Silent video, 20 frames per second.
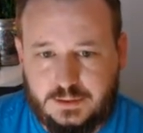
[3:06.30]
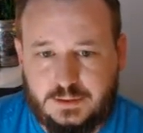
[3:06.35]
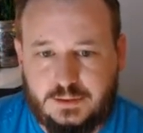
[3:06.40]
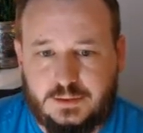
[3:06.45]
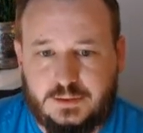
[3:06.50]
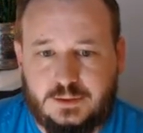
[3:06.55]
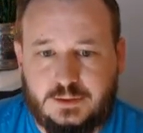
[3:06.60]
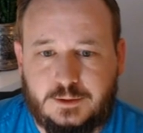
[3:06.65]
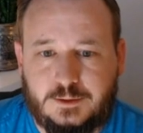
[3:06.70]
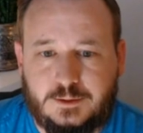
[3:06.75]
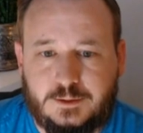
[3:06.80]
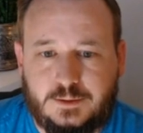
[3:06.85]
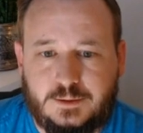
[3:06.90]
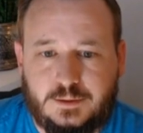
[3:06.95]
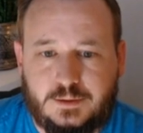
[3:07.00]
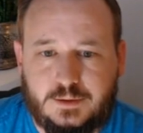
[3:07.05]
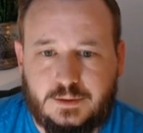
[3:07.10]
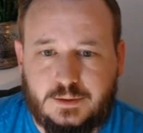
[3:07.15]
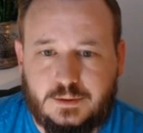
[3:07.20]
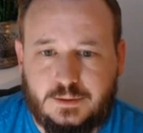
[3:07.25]

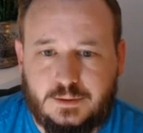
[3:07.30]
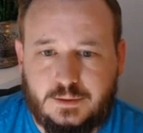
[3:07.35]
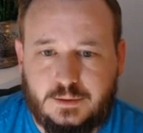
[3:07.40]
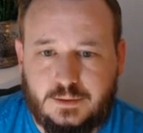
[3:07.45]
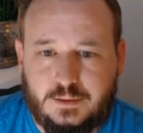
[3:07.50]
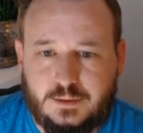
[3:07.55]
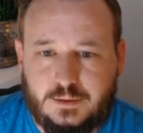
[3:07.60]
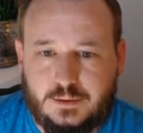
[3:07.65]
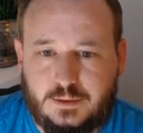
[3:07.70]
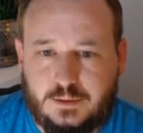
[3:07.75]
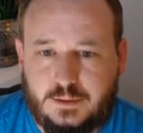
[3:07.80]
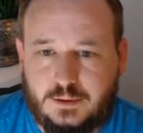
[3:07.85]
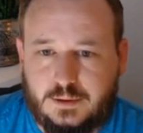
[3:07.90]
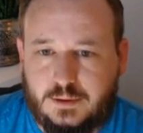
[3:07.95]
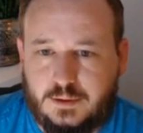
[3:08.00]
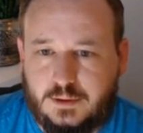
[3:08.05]
No one is speaking in this clip.